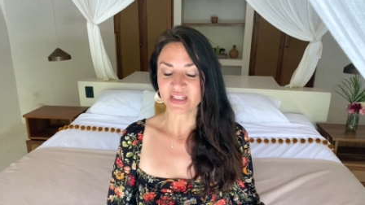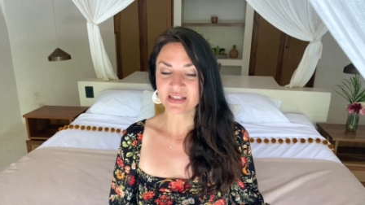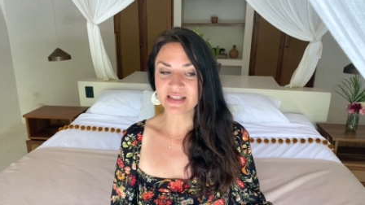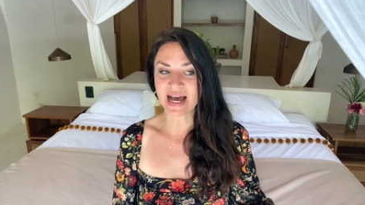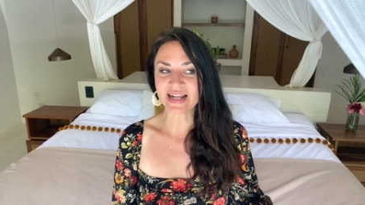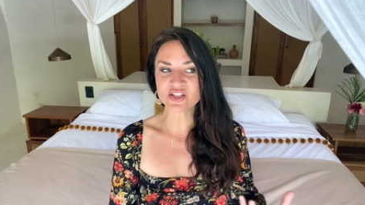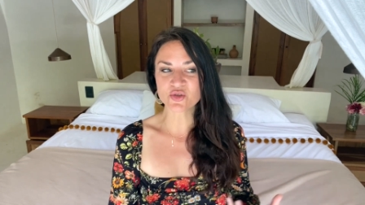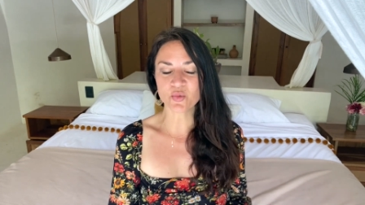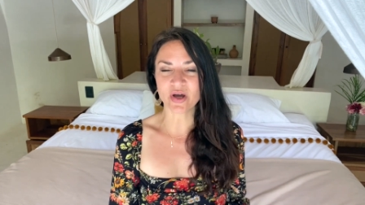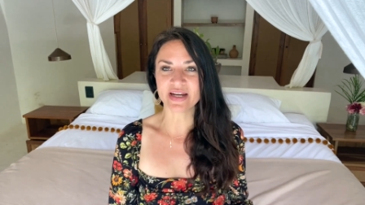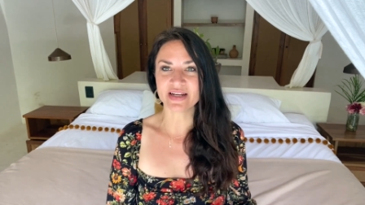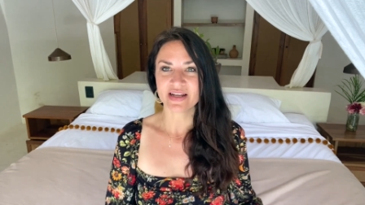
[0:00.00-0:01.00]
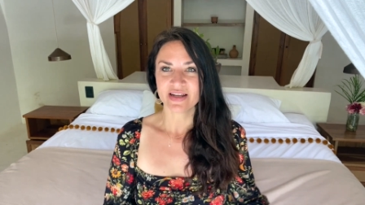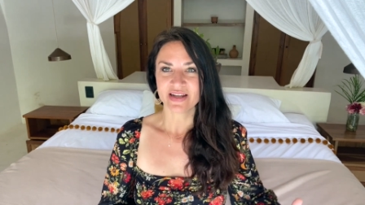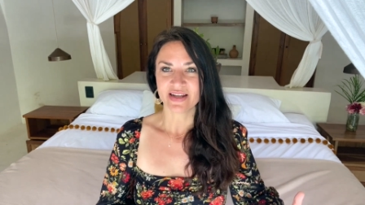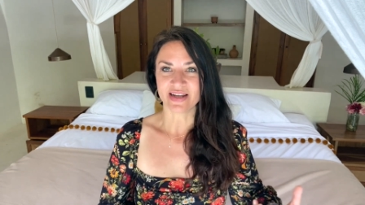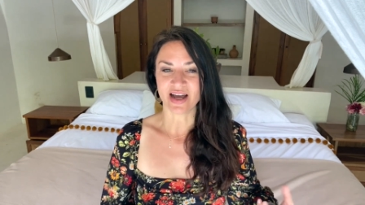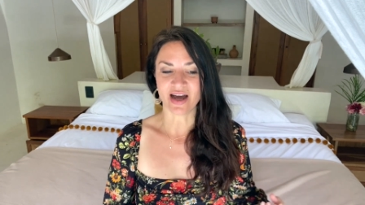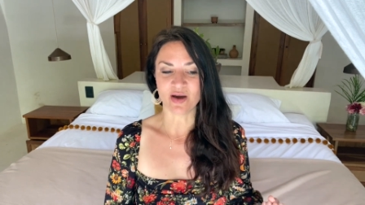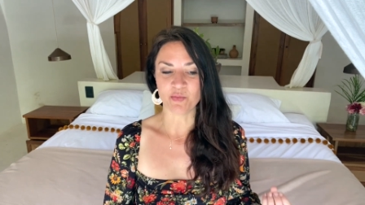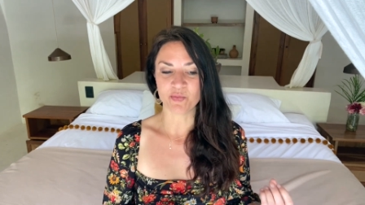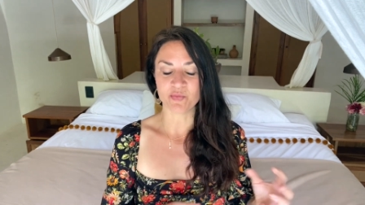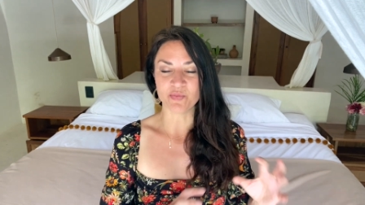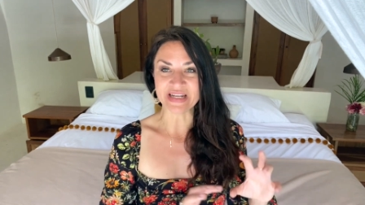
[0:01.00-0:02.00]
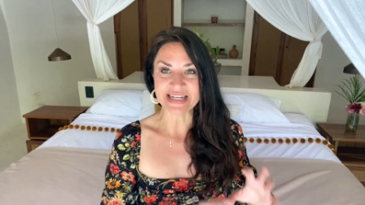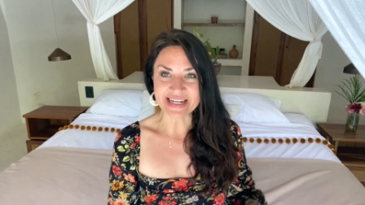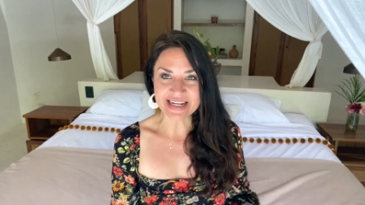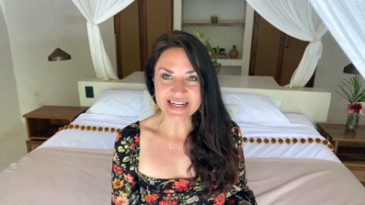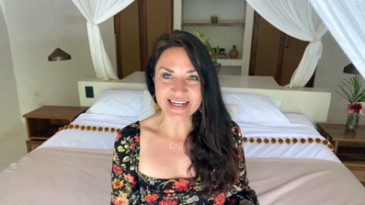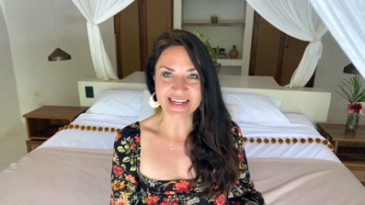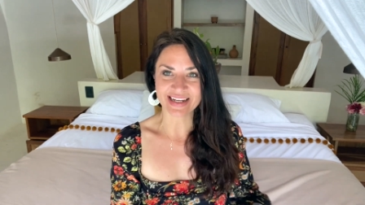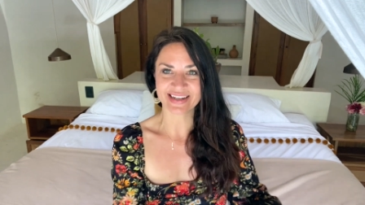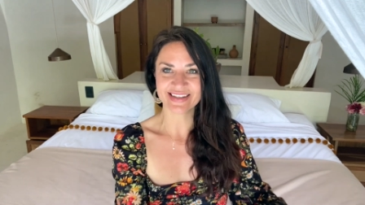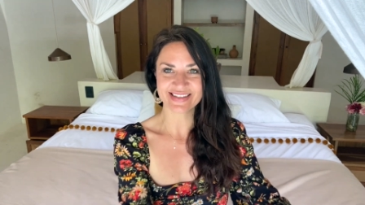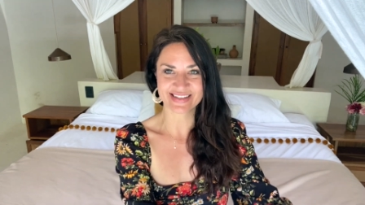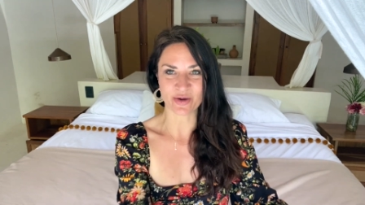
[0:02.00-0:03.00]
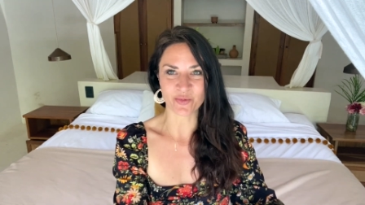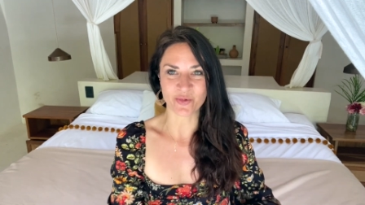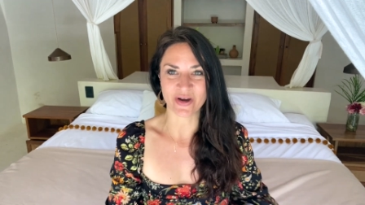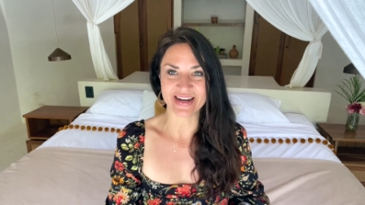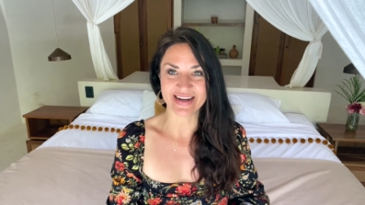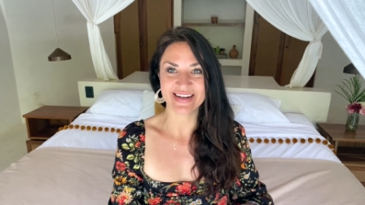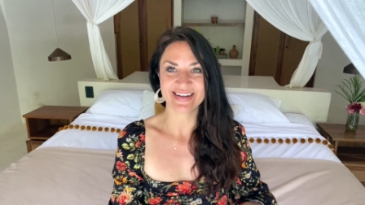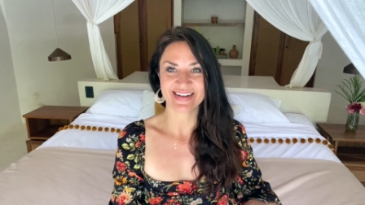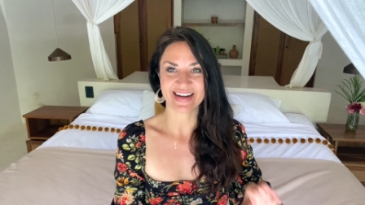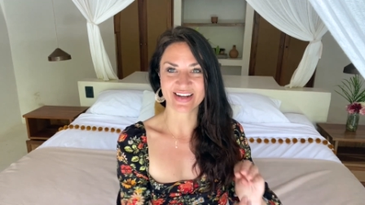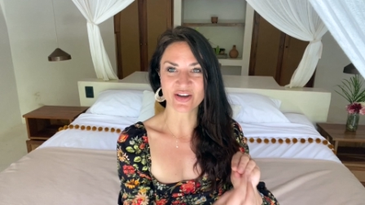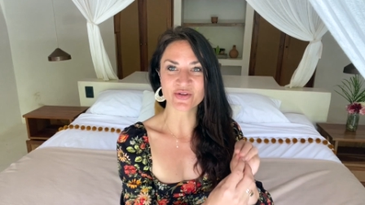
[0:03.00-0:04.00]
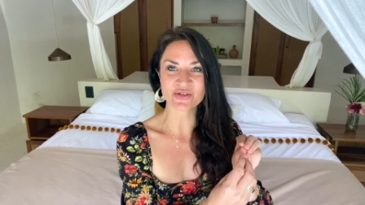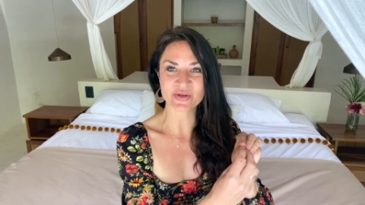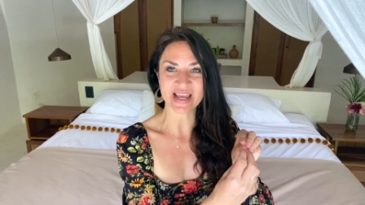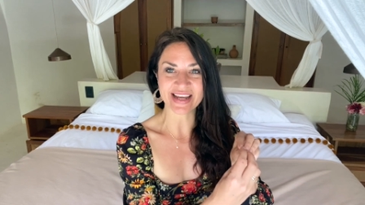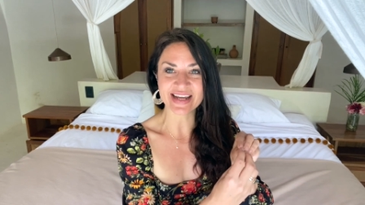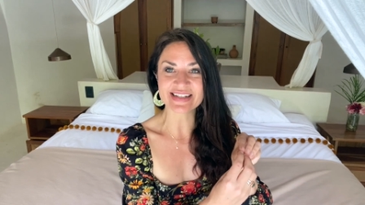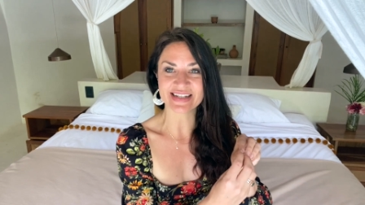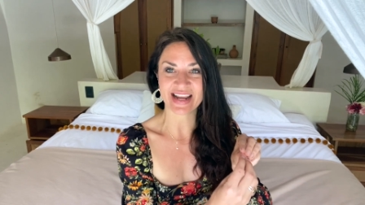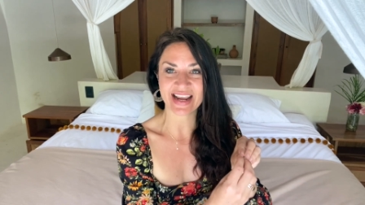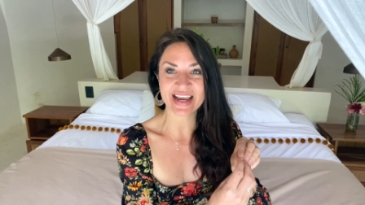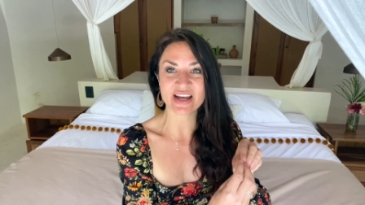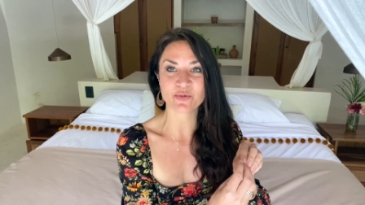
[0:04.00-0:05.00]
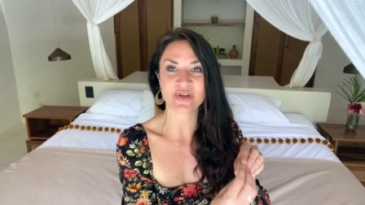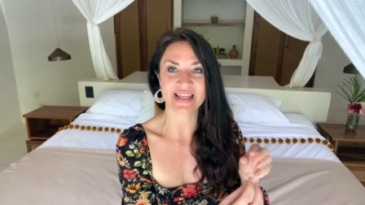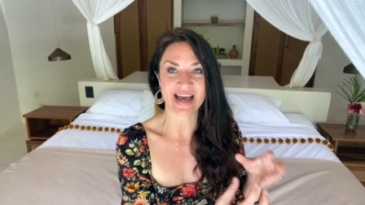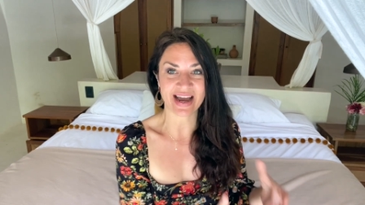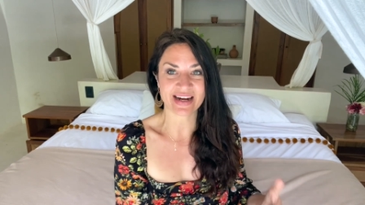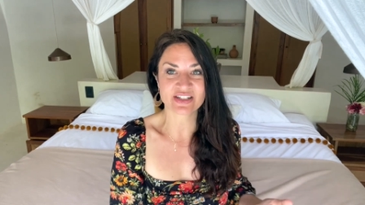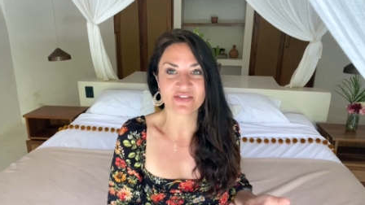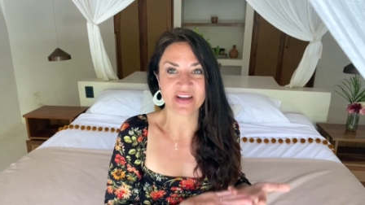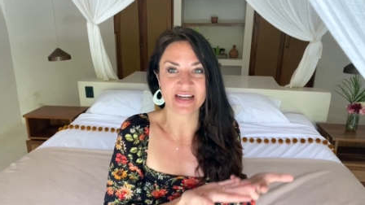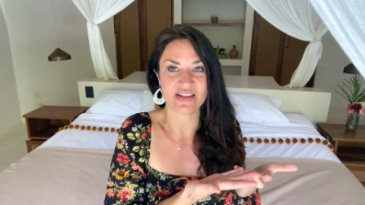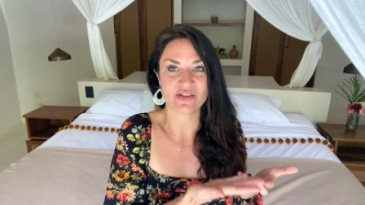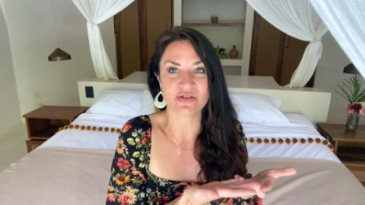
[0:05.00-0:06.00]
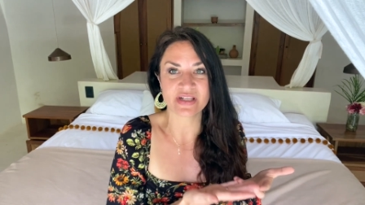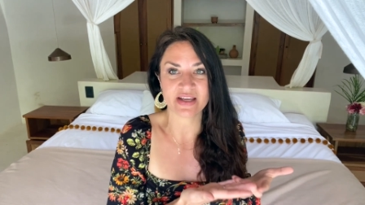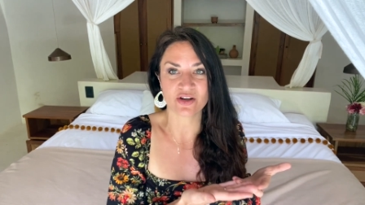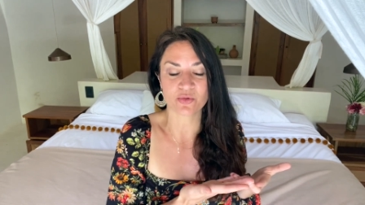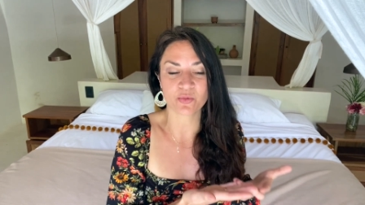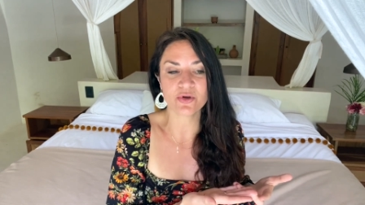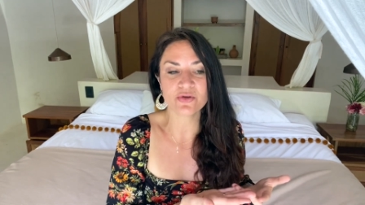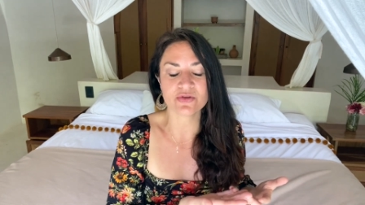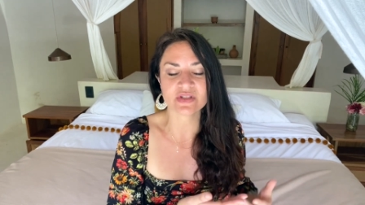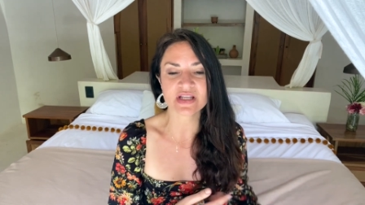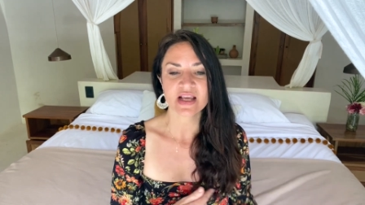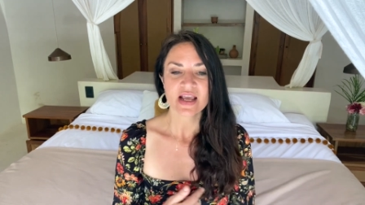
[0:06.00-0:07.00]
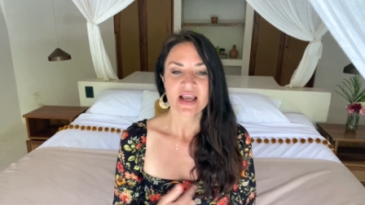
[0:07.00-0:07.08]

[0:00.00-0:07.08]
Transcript: That's what needing someone, it goes hand in hand with activating those inner wounds.